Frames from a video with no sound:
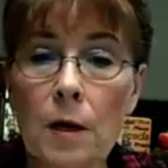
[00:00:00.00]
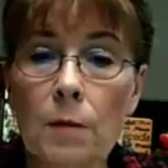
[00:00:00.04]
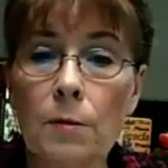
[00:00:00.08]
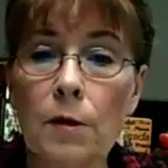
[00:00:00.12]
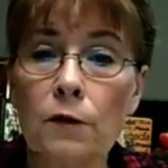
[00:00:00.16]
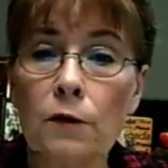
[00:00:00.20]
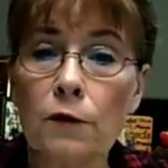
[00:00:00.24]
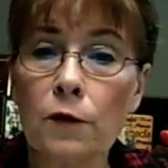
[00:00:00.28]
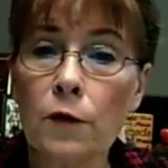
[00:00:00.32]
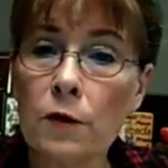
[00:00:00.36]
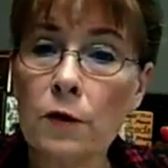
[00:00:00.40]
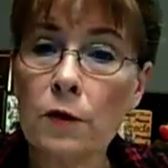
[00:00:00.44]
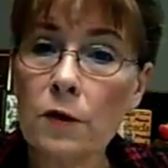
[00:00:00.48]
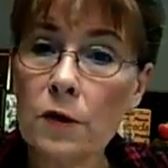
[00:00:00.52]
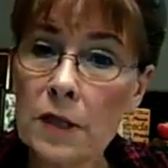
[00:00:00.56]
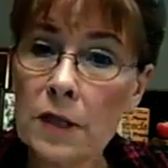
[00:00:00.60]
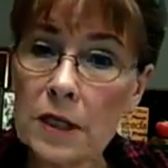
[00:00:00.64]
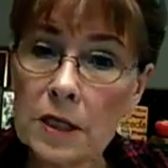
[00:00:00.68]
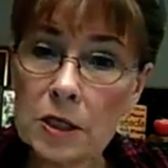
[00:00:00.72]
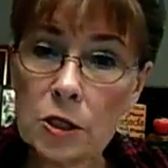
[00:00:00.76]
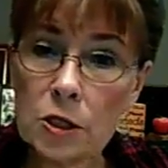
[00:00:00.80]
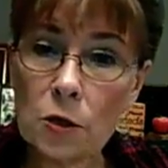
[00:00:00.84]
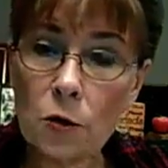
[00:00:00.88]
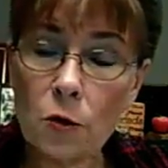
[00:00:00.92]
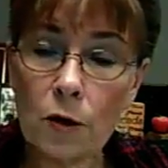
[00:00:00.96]
But for
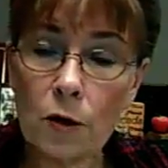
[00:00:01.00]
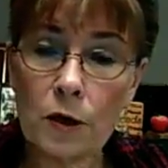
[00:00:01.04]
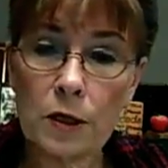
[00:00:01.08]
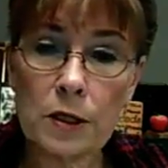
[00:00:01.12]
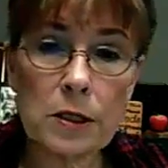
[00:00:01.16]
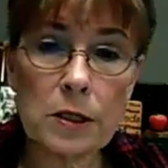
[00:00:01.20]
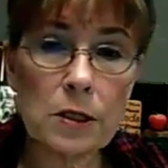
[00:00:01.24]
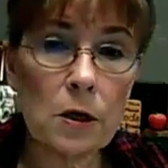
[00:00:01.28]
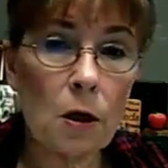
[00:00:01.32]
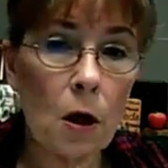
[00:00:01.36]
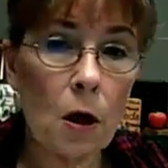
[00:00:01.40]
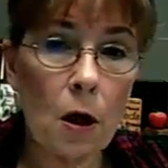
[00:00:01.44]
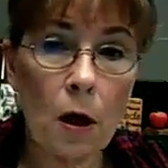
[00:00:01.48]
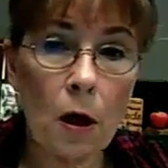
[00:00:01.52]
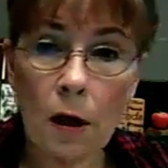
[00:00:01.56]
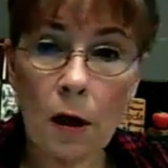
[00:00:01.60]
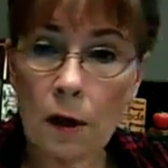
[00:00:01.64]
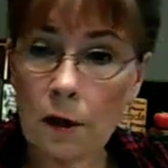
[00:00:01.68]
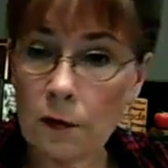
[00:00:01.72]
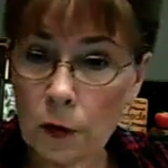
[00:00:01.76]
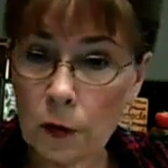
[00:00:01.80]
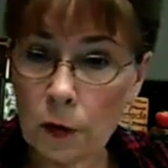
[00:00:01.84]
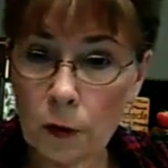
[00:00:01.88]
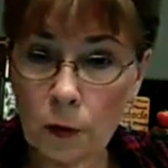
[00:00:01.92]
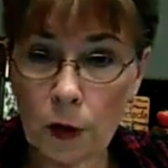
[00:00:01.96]
this course,
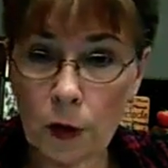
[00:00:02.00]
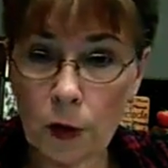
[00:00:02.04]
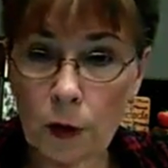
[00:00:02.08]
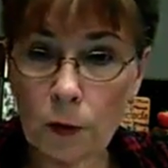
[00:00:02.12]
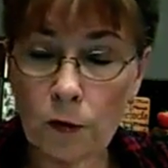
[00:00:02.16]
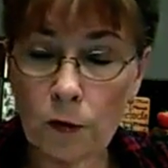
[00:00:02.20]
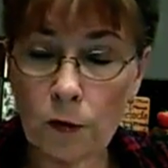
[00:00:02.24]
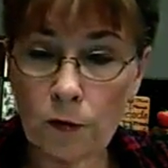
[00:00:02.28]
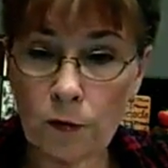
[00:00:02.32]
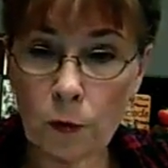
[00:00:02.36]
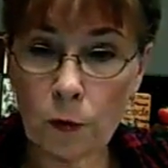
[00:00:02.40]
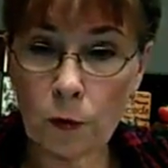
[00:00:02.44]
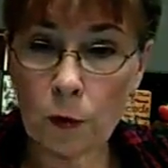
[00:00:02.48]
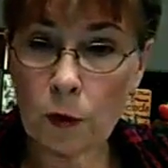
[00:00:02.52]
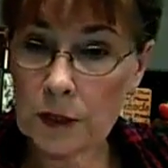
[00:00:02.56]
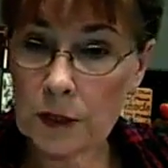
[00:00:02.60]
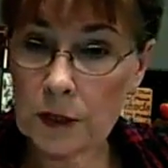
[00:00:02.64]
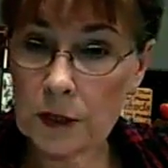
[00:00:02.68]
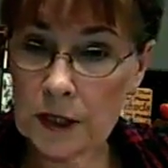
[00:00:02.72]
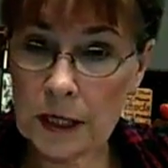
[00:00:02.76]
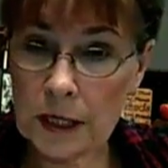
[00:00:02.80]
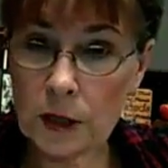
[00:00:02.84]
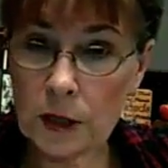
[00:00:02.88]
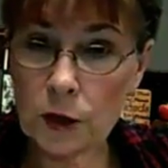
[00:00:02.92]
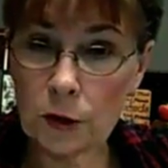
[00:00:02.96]
all of your work will
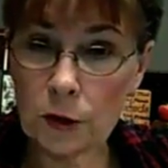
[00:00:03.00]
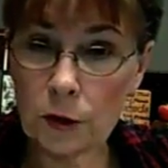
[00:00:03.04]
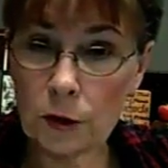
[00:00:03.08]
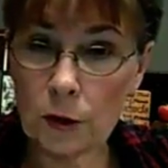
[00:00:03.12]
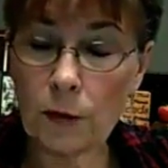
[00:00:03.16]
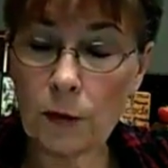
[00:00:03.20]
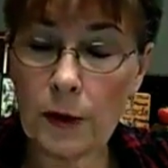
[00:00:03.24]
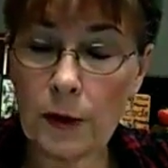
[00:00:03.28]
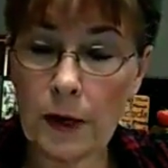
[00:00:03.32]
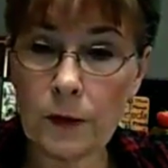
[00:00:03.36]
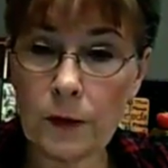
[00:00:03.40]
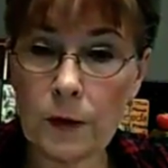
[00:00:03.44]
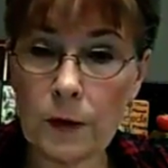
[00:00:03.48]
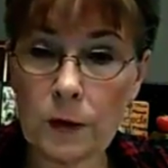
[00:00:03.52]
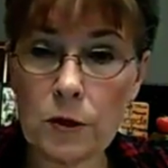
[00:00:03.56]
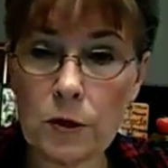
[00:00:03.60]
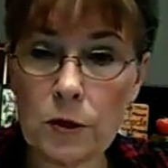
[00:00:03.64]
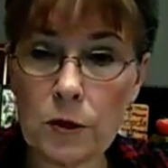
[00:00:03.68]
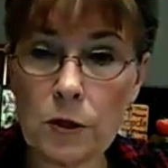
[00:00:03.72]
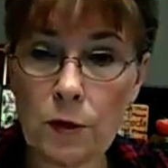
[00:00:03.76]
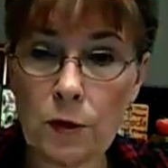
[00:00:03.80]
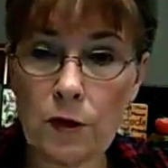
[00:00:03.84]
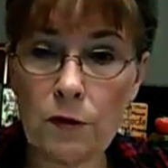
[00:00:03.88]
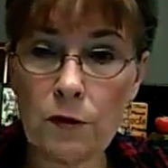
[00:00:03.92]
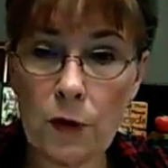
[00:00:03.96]
center around
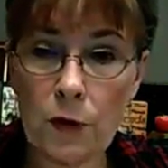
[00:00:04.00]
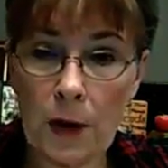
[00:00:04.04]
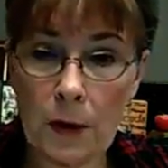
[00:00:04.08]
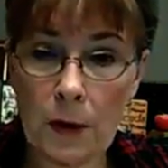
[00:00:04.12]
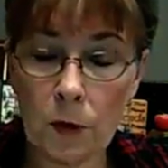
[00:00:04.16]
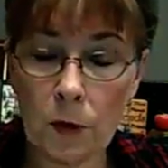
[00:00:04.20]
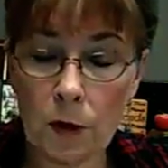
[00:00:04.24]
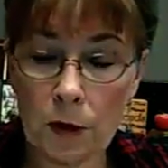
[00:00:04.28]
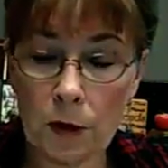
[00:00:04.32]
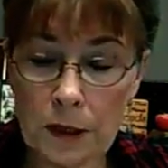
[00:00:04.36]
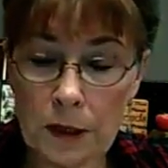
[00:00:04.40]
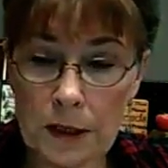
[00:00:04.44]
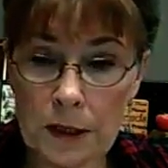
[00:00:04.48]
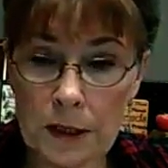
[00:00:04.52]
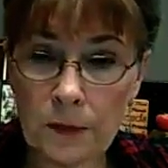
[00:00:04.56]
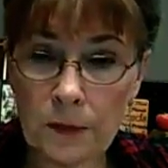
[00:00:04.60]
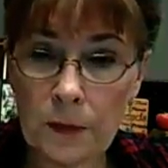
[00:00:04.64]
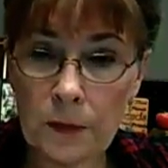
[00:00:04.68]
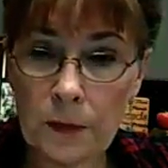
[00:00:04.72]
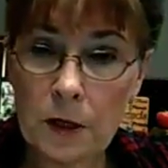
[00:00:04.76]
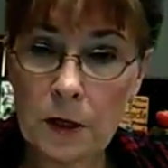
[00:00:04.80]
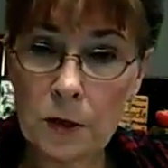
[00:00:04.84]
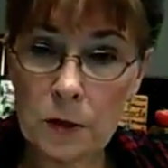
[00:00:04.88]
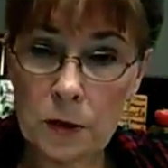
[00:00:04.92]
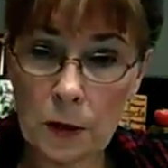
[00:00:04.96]
those 3 frameworks.
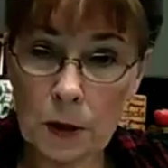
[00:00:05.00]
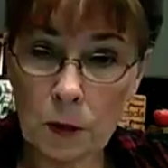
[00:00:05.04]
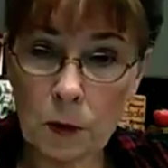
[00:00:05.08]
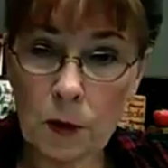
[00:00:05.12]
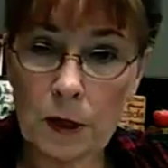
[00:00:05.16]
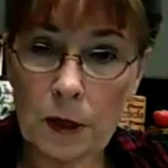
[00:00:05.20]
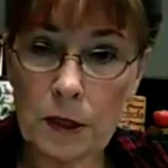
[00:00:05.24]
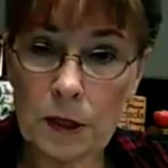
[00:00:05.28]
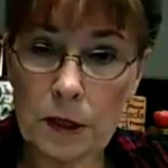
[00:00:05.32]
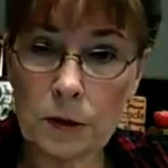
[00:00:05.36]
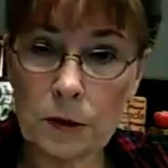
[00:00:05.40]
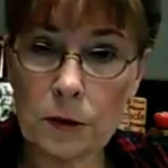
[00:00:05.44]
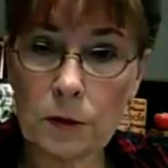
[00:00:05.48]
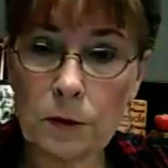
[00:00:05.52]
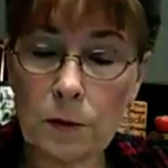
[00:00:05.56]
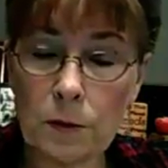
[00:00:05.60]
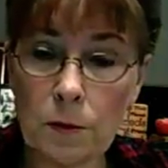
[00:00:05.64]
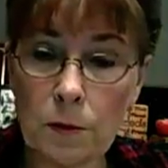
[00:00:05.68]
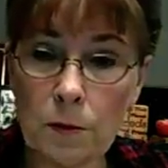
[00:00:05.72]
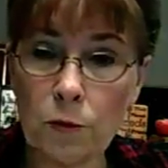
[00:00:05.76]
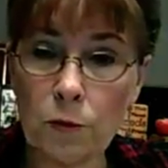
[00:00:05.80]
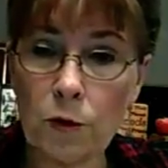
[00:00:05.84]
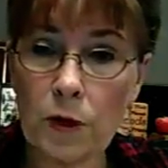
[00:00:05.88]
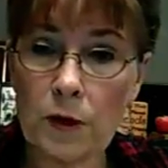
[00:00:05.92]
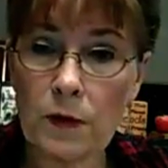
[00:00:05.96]
So I want to
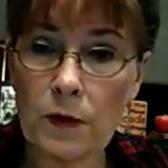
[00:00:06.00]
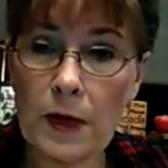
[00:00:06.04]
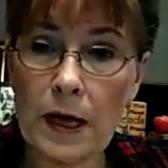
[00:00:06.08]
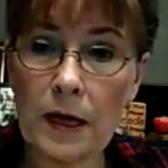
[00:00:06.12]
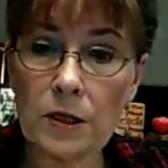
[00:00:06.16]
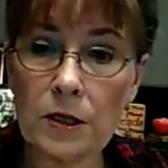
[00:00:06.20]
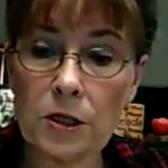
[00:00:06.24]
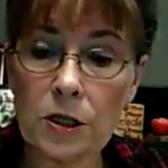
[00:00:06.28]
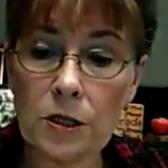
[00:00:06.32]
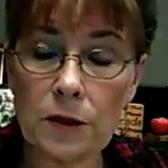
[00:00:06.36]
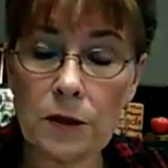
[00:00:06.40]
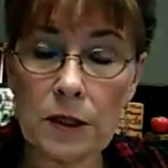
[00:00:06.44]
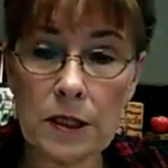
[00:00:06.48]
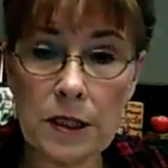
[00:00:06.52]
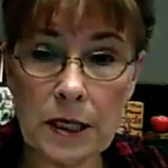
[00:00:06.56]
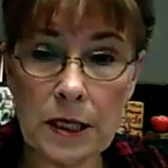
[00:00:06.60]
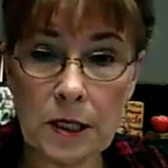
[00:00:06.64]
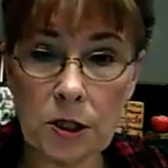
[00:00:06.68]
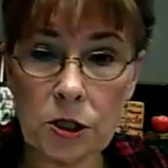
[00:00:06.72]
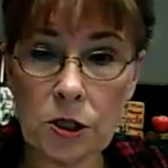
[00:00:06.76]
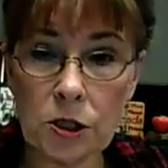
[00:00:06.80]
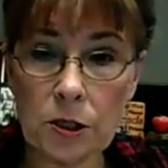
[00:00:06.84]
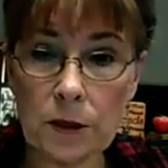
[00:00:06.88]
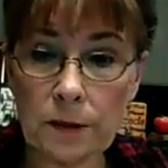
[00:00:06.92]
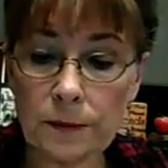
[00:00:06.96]
bring that to your
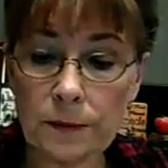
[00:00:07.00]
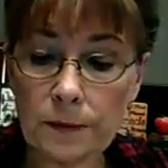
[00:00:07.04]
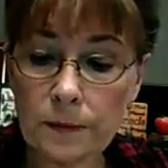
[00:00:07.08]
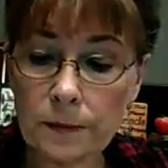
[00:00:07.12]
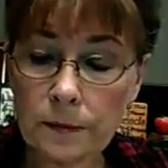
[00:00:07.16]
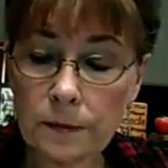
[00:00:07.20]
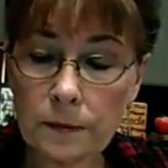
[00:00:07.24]
attention.